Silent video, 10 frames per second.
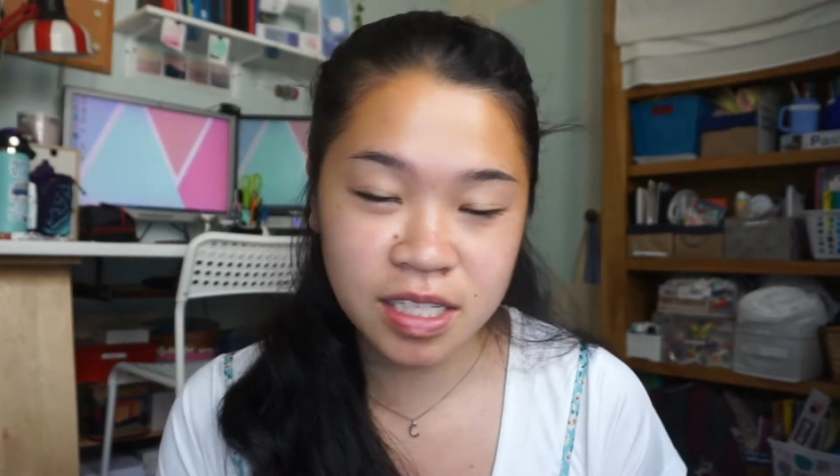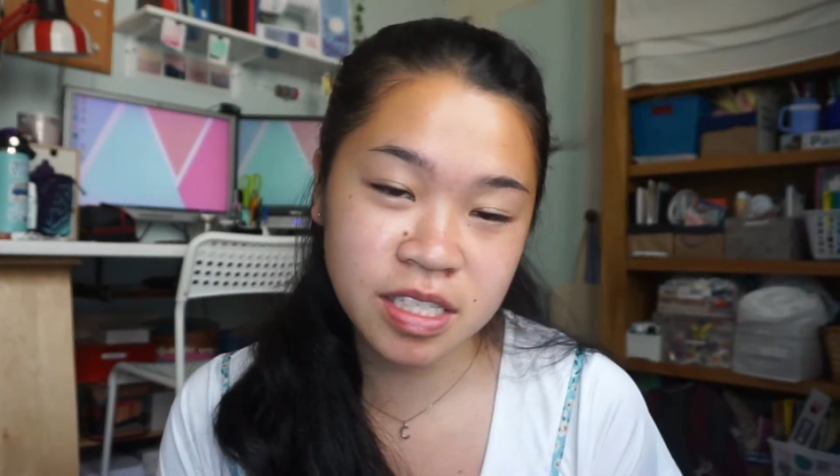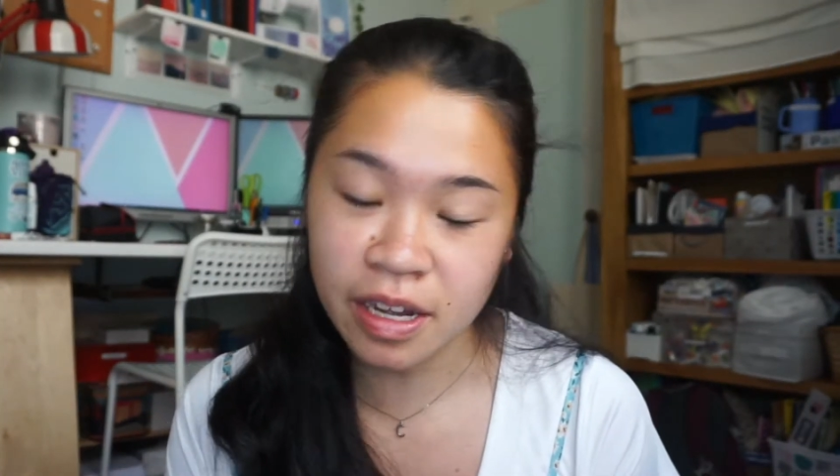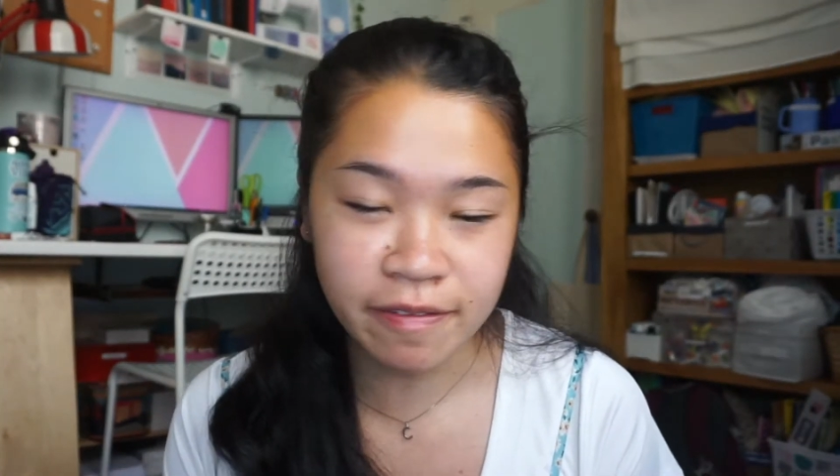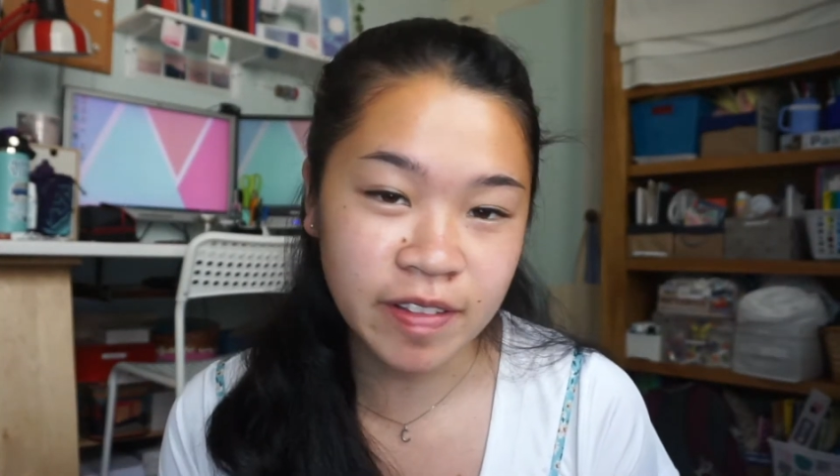
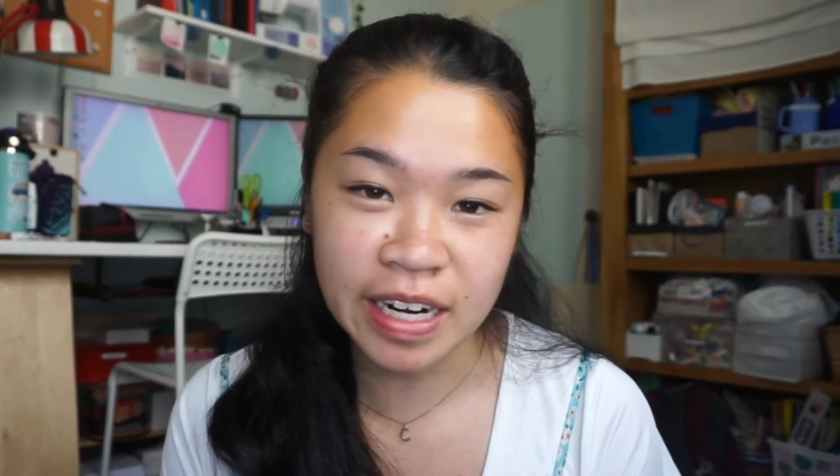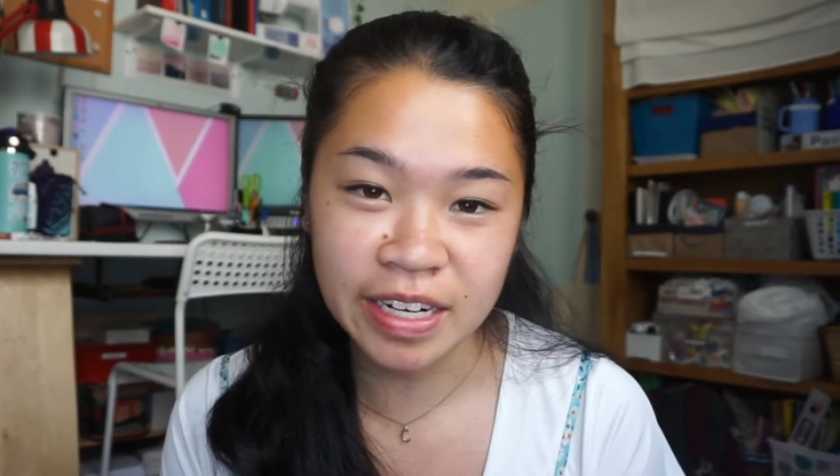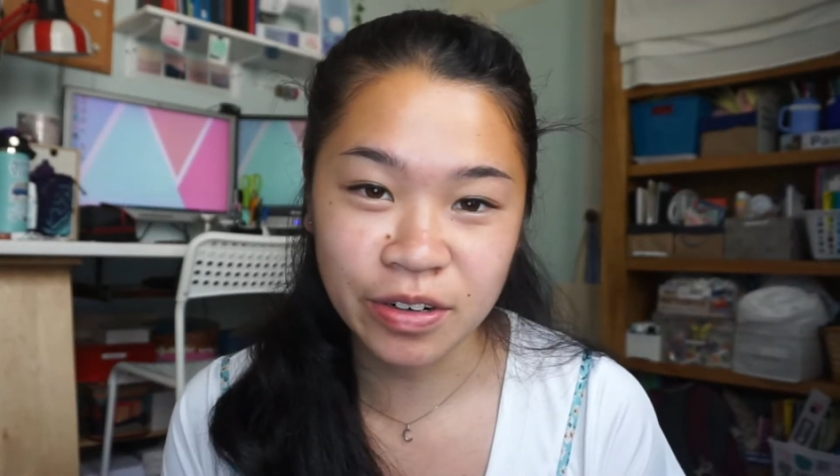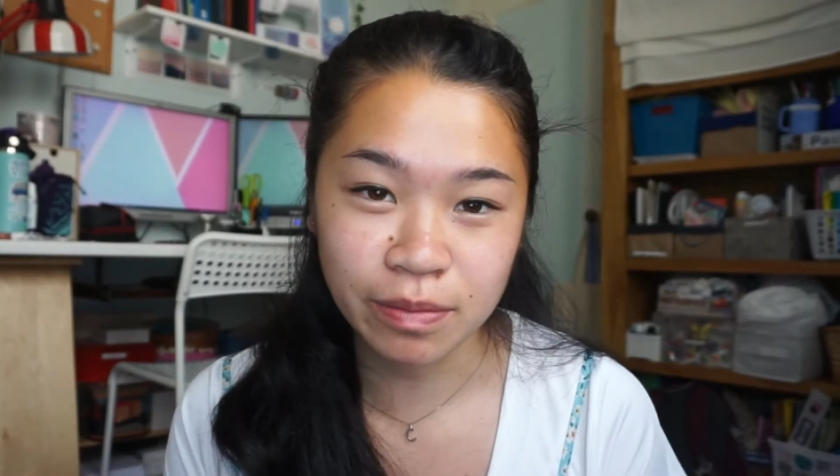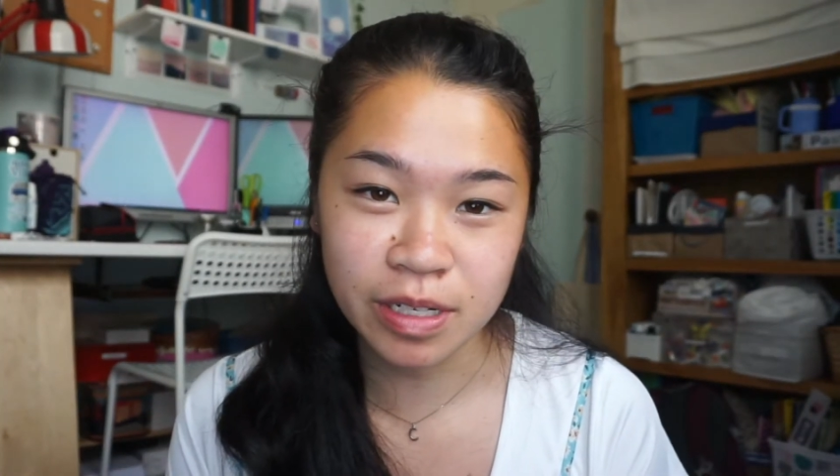stuff that I
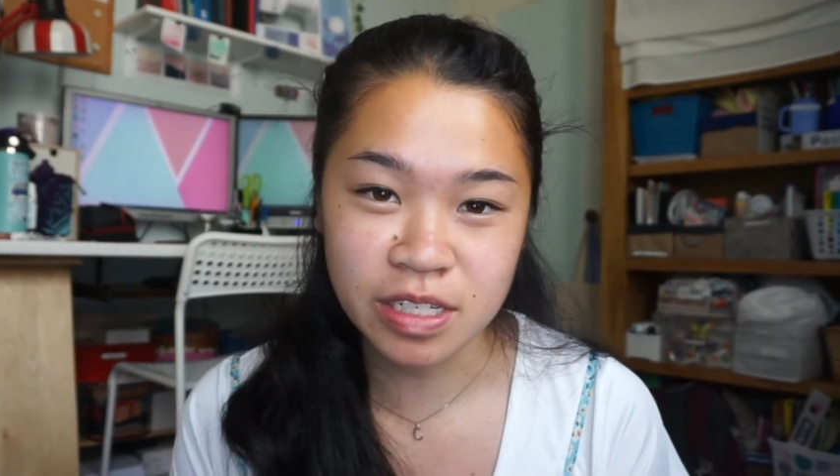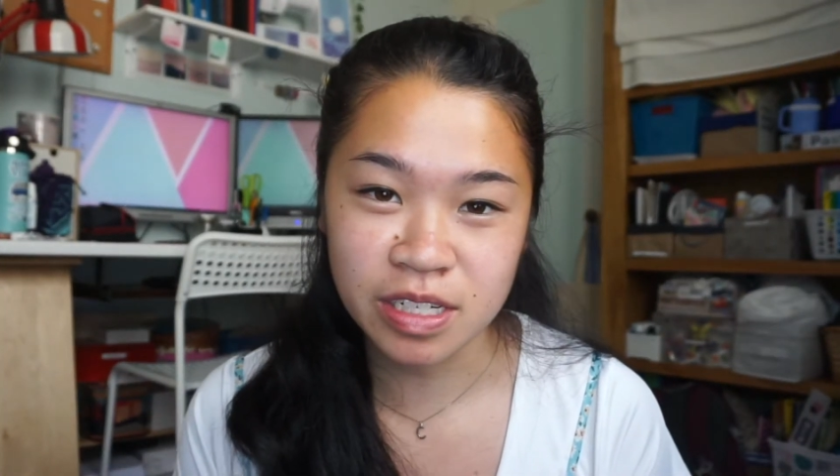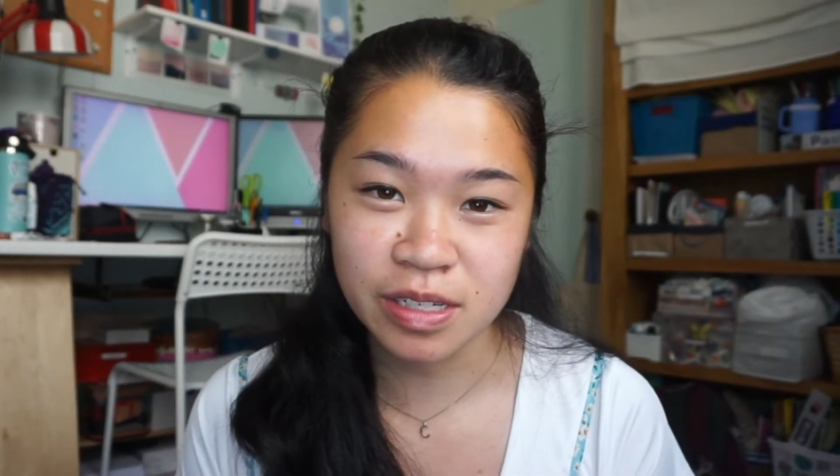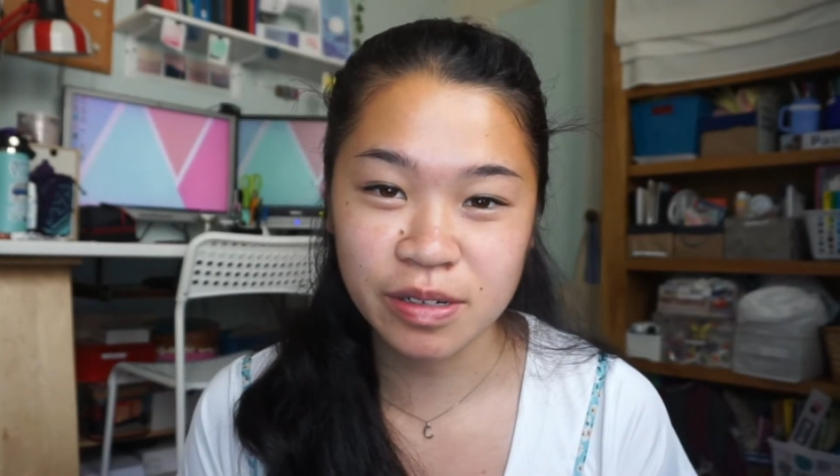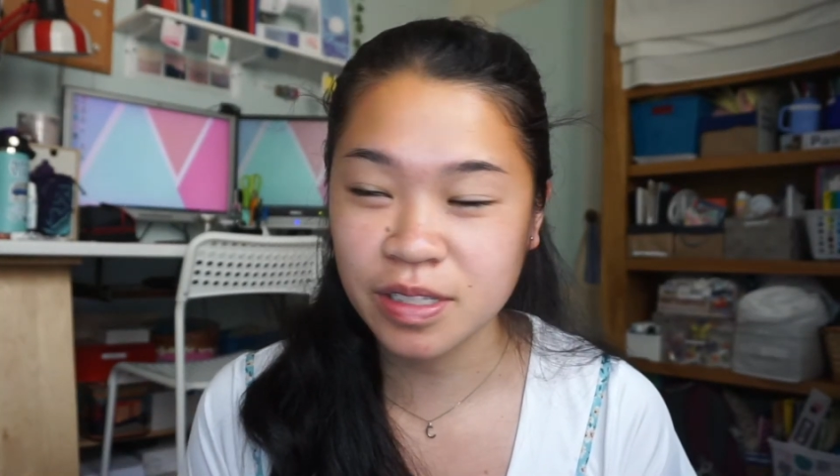normally
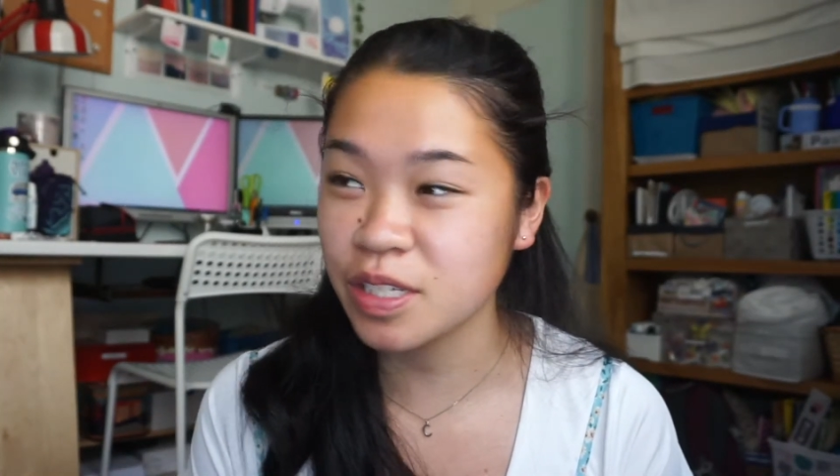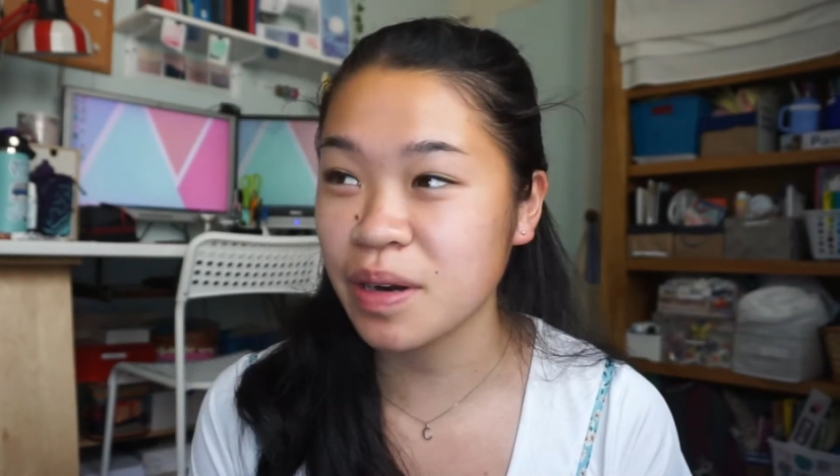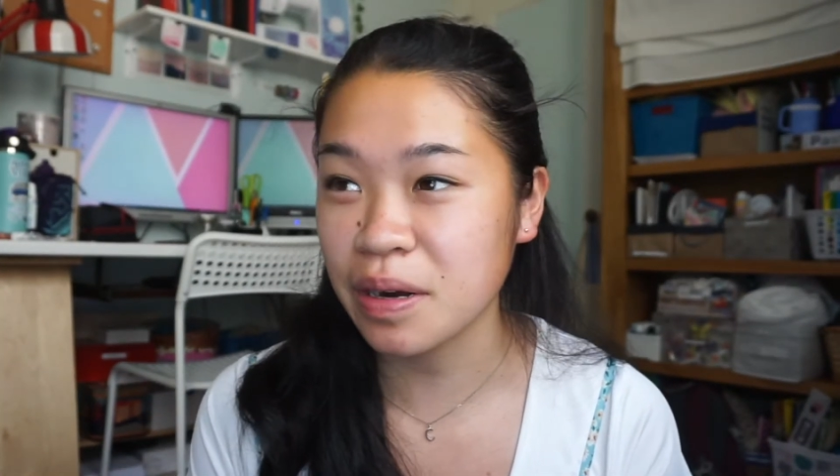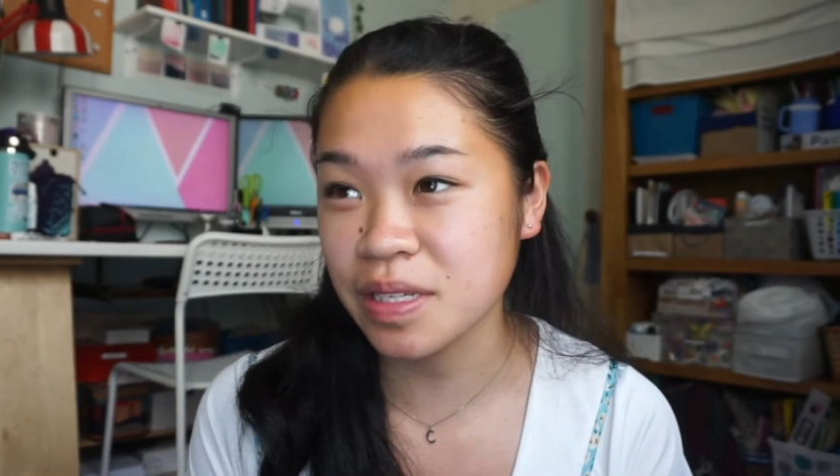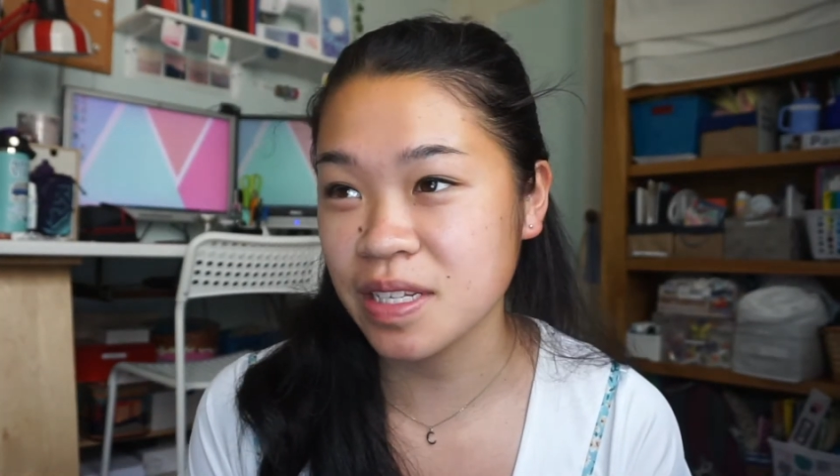do 2 hours a